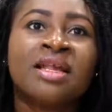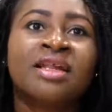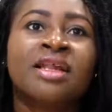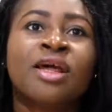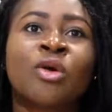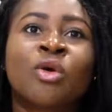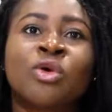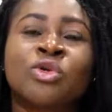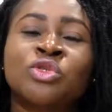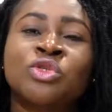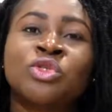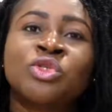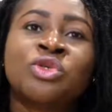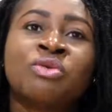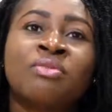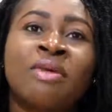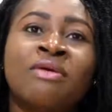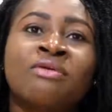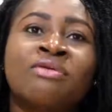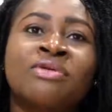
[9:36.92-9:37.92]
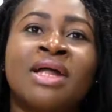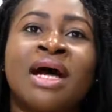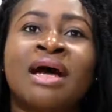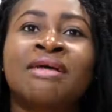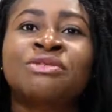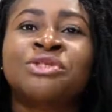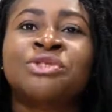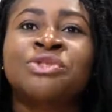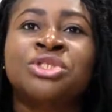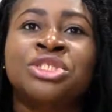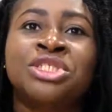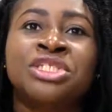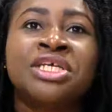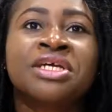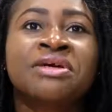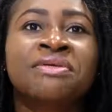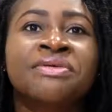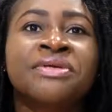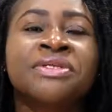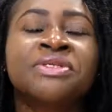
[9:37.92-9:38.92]
the consumer would have to
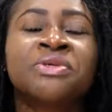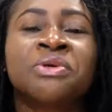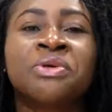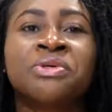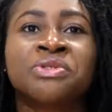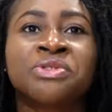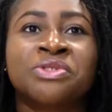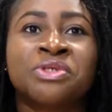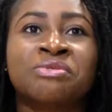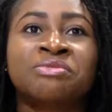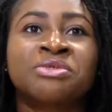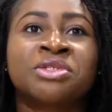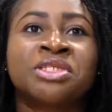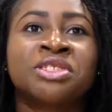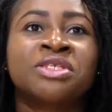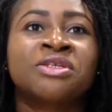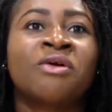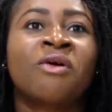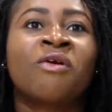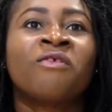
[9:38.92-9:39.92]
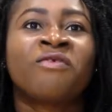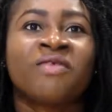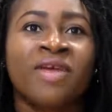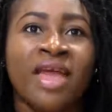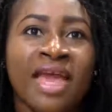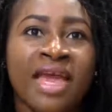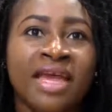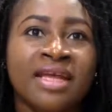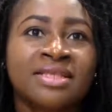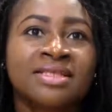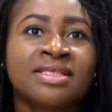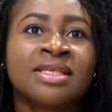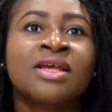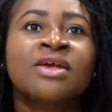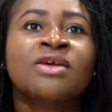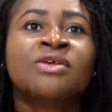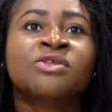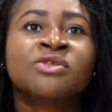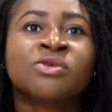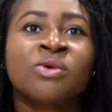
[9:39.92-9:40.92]
decrease consumption of X
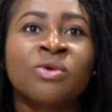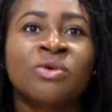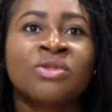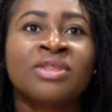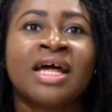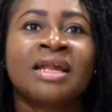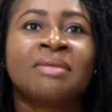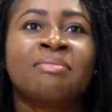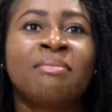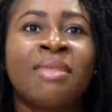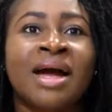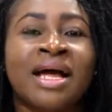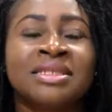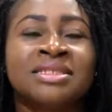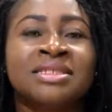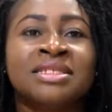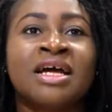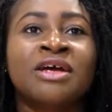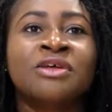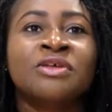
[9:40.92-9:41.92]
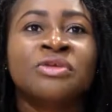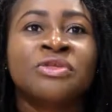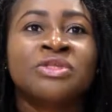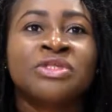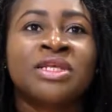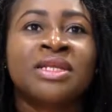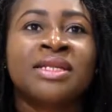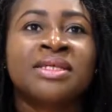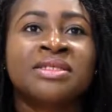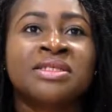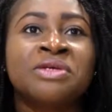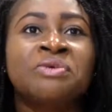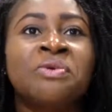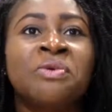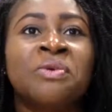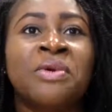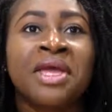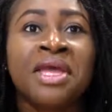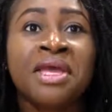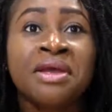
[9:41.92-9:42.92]
so that marginal utility
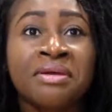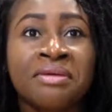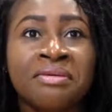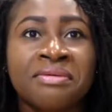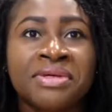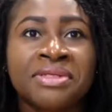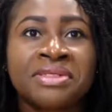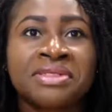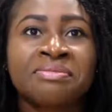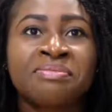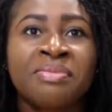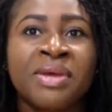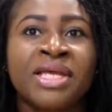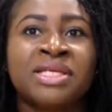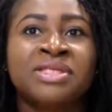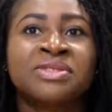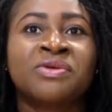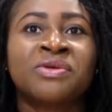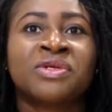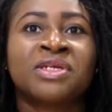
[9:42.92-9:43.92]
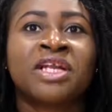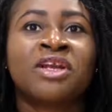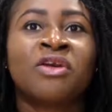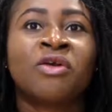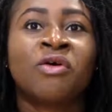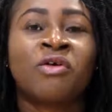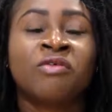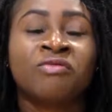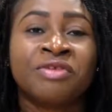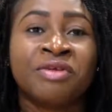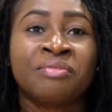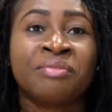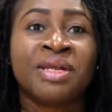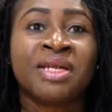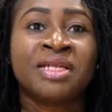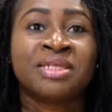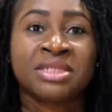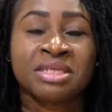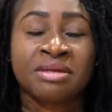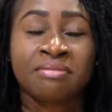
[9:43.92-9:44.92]
will increase based on the law of
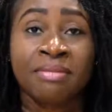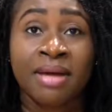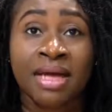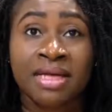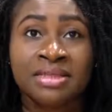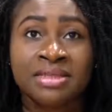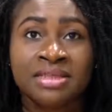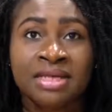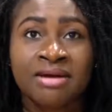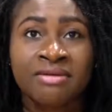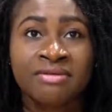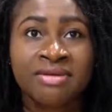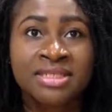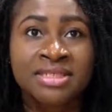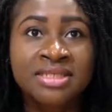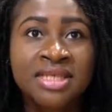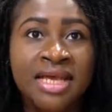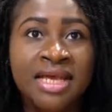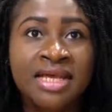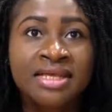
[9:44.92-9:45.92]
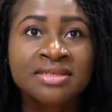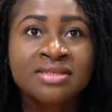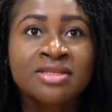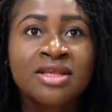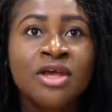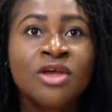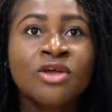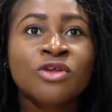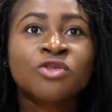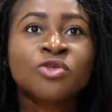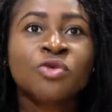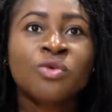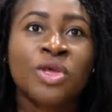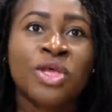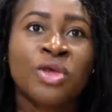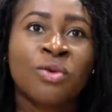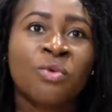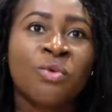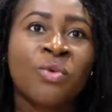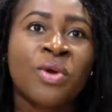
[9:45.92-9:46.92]
diminishing marginal returns to
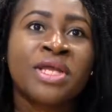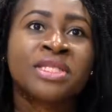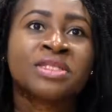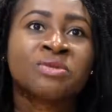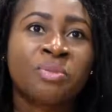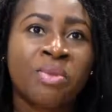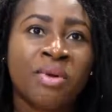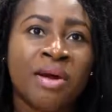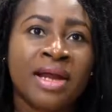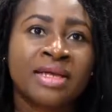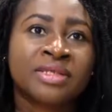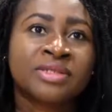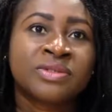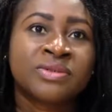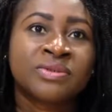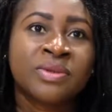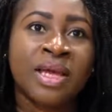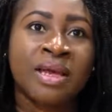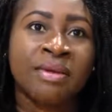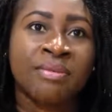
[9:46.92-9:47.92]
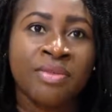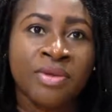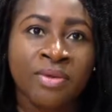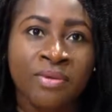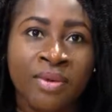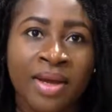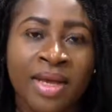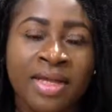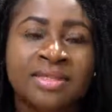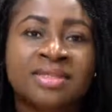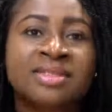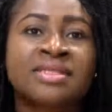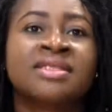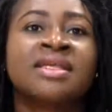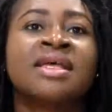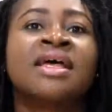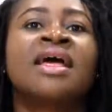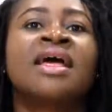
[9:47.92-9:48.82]
equate price to MUX.